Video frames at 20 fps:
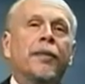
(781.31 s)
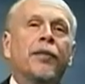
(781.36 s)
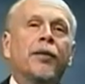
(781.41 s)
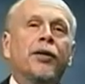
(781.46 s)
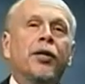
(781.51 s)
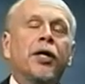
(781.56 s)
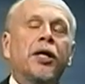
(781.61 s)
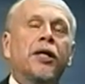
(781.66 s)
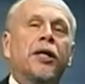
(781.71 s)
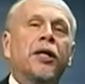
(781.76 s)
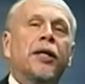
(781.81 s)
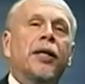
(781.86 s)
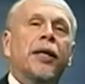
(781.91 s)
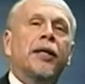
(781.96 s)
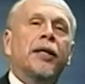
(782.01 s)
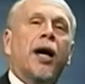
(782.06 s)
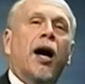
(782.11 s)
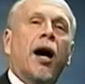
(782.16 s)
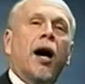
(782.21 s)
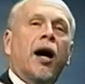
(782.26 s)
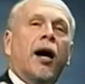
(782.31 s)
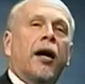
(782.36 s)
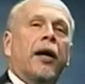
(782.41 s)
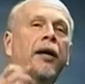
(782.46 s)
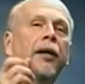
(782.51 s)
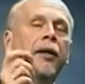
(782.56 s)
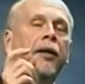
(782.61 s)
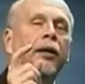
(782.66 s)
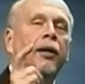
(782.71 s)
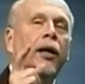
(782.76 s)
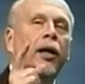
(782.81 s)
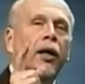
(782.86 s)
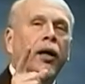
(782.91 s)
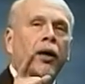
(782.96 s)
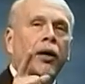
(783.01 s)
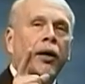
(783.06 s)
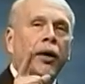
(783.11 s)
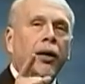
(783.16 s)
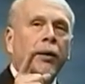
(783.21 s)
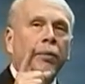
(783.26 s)
Jesus says, I
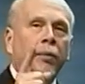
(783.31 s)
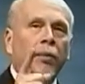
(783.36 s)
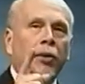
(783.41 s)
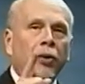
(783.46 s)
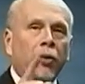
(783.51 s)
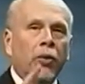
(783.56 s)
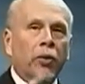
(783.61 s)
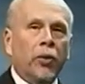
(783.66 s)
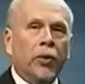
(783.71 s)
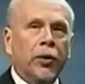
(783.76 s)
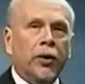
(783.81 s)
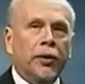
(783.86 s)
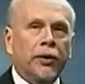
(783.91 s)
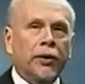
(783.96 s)
am the door.